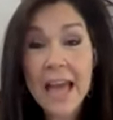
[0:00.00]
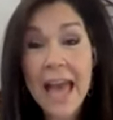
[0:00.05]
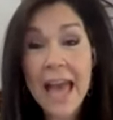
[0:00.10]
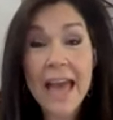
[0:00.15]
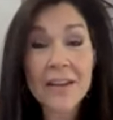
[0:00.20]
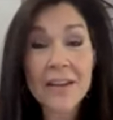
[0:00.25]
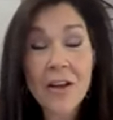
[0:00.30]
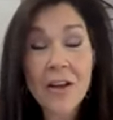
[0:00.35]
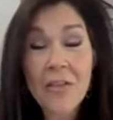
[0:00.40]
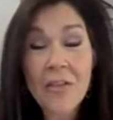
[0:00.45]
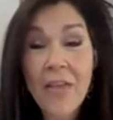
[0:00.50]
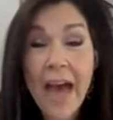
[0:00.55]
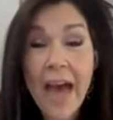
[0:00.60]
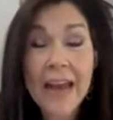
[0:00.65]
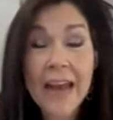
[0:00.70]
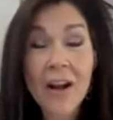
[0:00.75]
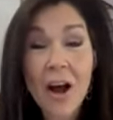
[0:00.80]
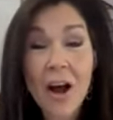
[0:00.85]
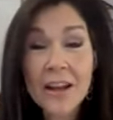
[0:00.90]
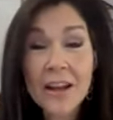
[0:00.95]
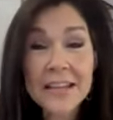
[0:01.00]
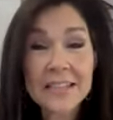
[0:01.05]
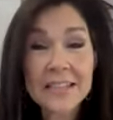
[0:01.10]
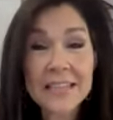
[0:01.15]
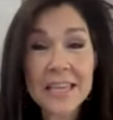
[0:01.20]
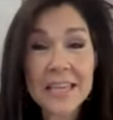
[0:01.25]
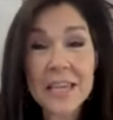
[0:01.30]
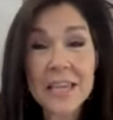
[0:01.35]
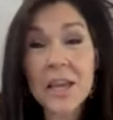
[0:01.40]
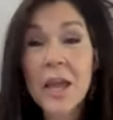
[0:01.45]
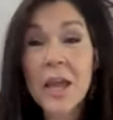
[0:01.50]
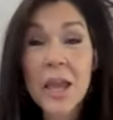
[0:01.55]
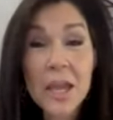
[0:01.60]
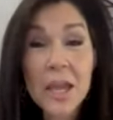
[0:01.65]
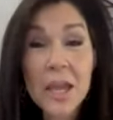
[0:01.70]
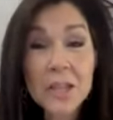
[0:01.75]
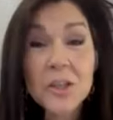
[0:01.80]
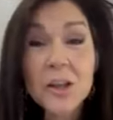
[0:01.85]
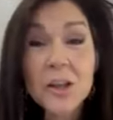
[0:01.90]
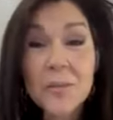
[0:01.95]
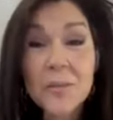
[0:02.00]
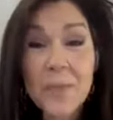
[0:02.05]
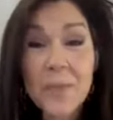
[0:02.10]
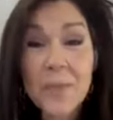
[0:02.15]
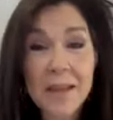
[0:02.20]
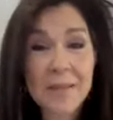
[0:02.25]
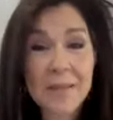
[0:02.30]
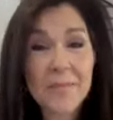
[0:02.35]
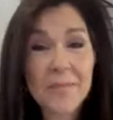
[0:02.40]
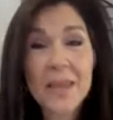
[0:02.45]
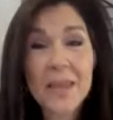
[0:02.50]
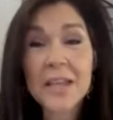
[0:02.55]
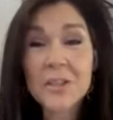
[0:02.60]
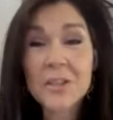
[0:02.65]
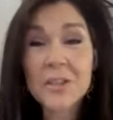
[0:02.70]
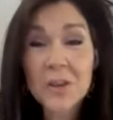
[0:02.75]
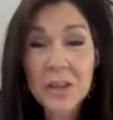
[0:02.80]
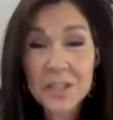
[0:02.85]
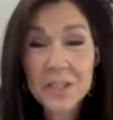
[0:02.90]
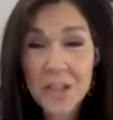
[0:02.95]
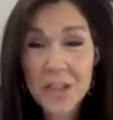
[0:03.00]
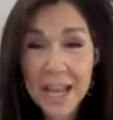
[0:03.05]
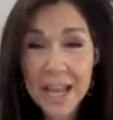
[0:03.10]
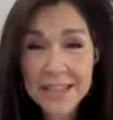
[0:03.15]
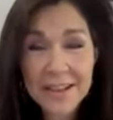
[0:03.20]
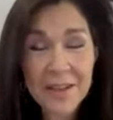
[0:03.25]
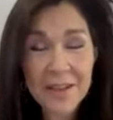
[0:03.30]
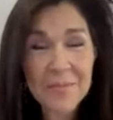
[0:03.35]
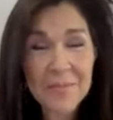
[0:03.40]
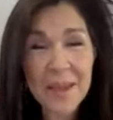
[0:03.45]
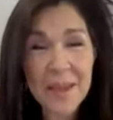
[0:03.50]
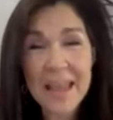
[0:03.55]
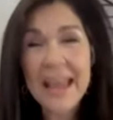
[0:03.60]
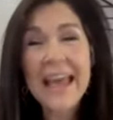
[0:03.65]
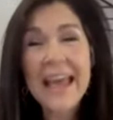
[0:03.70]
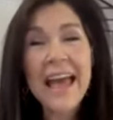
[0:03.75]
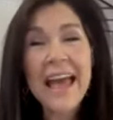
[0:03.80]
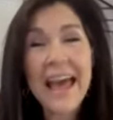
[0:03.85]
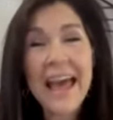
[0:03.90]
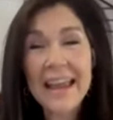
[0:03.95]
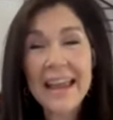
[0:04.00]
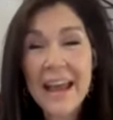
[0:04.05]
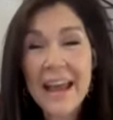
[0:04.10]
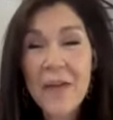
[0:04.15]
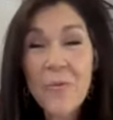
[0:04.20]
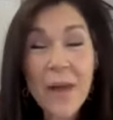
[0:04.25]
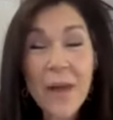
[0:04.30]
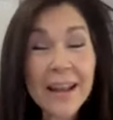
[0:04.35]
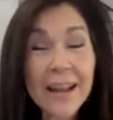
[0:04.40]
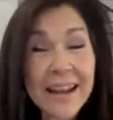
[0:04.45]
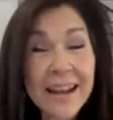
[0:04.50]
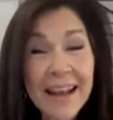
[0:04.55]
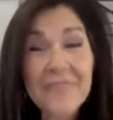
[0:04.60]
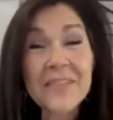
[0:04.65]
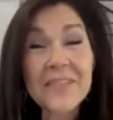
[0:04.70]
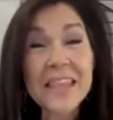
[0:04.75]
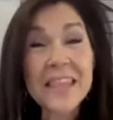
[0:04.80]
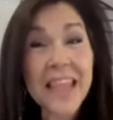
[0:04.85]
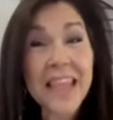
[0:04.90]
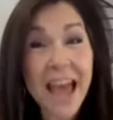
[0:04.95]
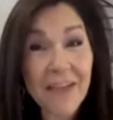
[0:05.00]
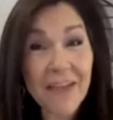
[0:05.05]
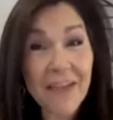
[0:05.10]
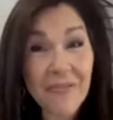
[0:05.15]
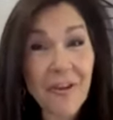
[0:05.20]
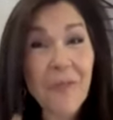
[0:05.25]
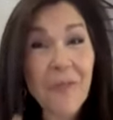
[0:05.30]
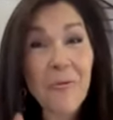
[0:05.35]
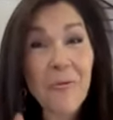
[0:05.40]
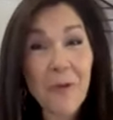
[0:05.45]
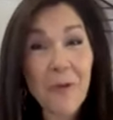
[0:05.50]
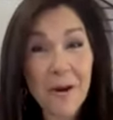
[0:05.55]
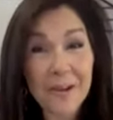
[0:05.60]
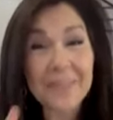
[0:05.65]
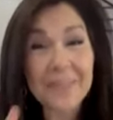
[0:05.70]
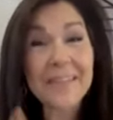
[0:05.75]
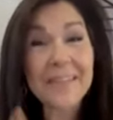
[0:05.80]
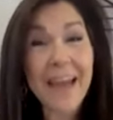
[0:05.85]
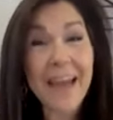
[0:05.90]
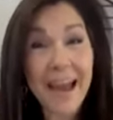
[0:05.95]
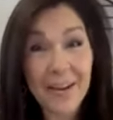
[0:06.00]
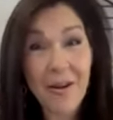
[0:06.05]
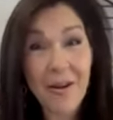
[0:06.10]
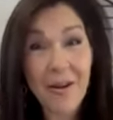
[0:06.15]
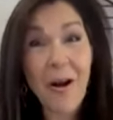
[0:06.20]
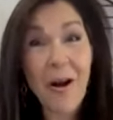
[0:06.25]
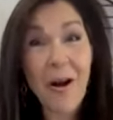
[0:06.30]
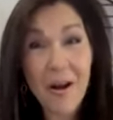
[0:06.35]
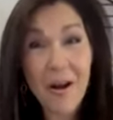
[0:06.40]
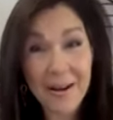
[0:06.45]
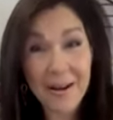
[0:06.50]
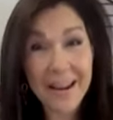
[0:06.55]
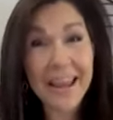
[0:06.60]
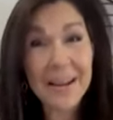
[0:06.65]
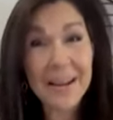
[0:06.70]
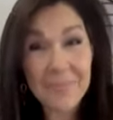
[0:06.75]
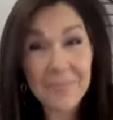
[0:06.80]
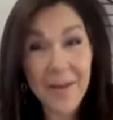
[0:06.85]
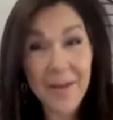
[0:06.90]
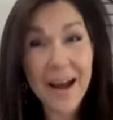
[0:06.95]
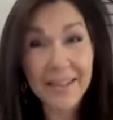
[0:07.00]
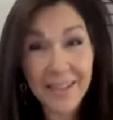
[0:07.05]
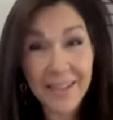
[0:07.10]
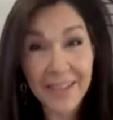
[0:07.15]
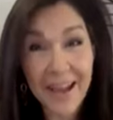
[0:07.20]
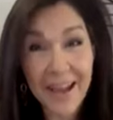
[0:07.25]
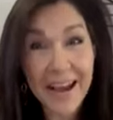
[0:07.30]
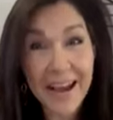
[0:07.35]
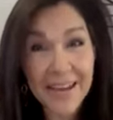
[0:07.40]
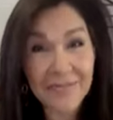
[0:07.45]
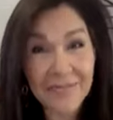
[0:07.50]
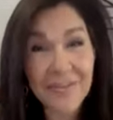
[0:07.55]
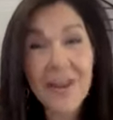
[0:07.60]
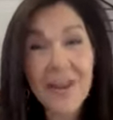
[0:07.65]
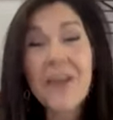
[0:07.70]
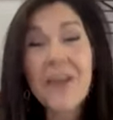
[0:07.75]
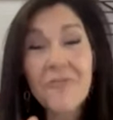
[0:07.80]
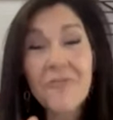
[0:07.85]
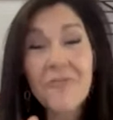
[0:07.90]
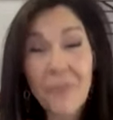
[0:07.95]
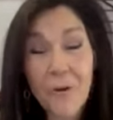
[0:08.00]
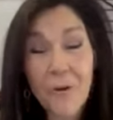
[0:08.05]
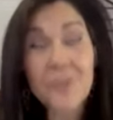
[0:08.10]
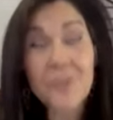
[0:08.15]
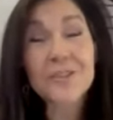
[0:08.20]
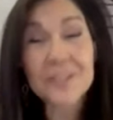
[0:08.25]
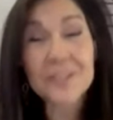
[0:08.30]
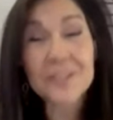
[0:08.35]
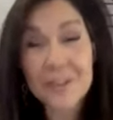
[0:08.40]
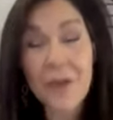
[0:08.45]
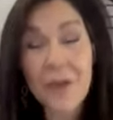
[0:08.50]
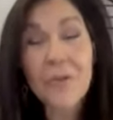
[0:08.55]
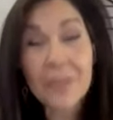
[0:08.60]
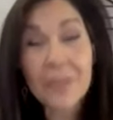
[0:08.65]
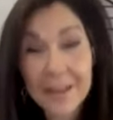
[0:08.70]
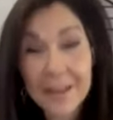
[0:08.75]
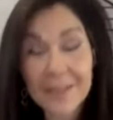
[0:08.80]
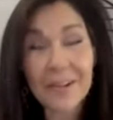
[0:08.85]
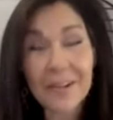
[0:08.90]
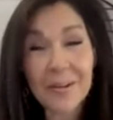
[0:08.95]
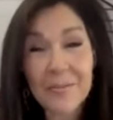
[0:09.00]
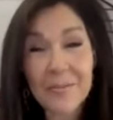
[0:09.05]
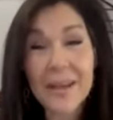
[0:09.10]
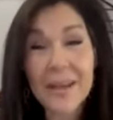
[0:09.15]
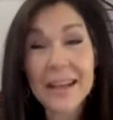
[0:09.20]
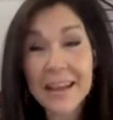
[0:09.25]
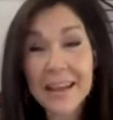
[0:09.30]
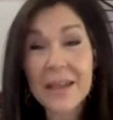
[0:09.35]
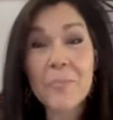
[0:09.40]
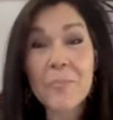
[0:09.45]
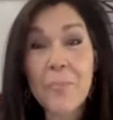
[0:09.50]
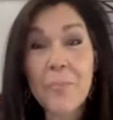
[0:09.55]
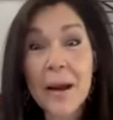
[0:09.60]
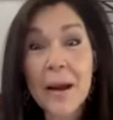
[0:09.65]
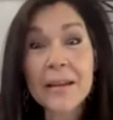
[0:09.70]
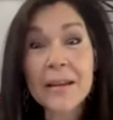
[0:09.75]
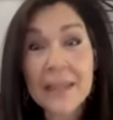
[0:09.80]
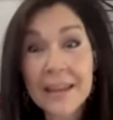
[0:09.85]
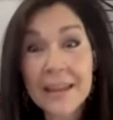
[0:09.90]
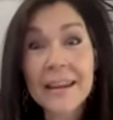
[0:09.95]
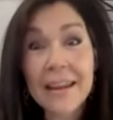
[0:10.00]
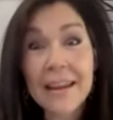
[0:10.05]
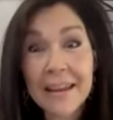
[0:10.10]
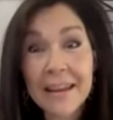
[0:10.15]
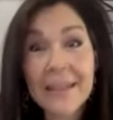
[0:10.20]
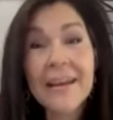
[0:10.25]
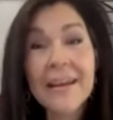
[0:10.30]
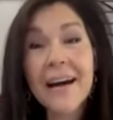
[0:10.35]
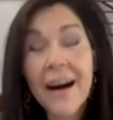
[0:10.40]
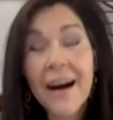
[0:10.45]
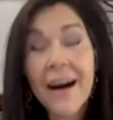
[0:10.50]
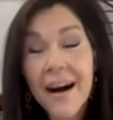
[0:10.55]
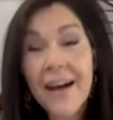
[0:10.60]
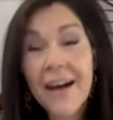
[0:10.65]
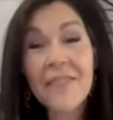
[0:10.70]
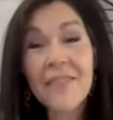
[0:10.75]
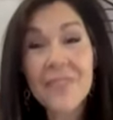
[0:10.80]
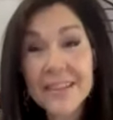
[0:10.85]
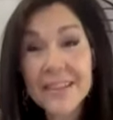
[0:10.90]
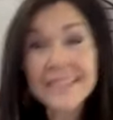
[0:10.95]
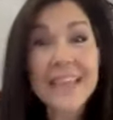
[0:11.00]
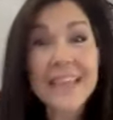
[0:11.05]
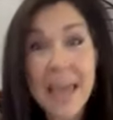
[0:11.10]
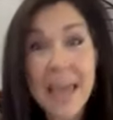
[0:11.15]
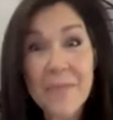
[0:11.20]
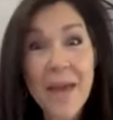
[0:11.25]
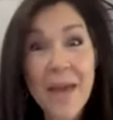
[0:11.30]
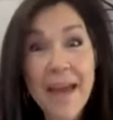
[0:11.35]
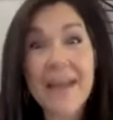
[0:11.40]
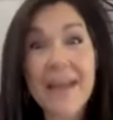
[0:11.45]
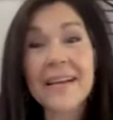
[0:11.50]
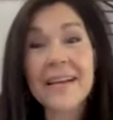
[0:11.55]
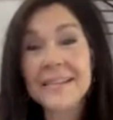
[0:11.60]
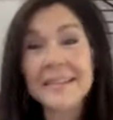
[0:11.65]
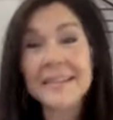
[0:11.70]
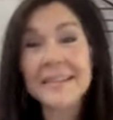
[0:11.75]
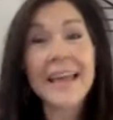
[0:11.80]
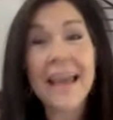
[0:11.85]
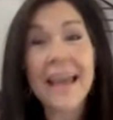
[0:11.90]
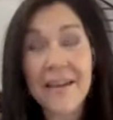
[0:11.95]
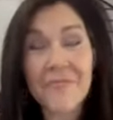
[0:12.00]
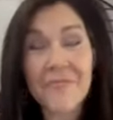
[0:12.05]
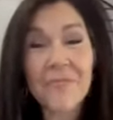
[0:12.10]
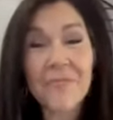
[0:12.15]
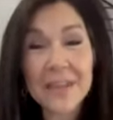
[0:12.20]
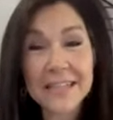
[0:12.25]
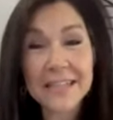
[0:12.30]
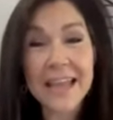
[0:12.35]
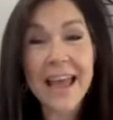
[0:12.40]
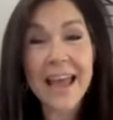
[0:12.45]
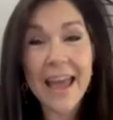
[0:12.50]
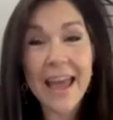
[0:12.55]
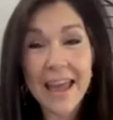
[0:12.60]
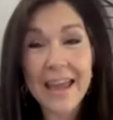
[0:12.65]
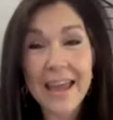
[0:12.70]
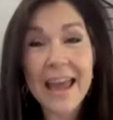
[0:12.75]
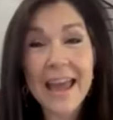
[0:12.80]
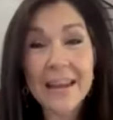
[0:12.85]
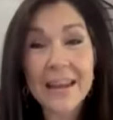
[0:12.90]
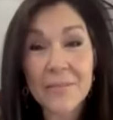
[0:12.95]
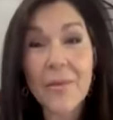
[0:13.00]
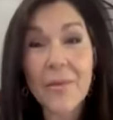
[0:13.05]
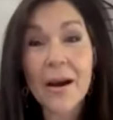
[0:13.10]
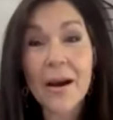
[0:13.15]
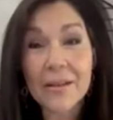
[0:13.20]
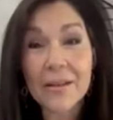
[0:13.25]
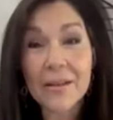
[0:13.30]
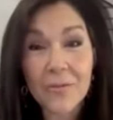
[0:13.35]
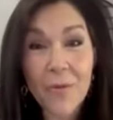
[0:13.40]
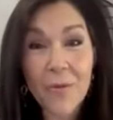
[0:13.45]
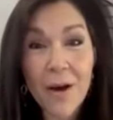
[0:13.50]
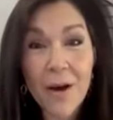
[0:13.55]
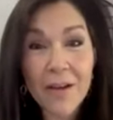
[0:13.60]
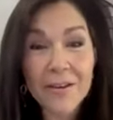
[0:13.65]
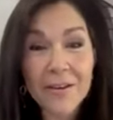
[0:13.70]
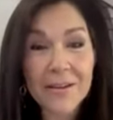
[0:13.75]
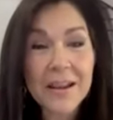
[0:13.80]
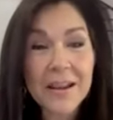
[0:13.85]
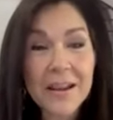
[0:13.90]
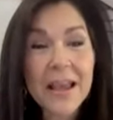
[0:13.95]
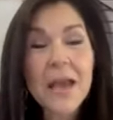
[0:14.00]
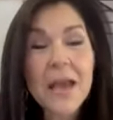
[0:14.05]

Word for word: And on that honesty, he took me. He took a chance on me. And I went and I've never worked that hard in my life for so little, meaning a panini of the same eggs every day and a bottle of water.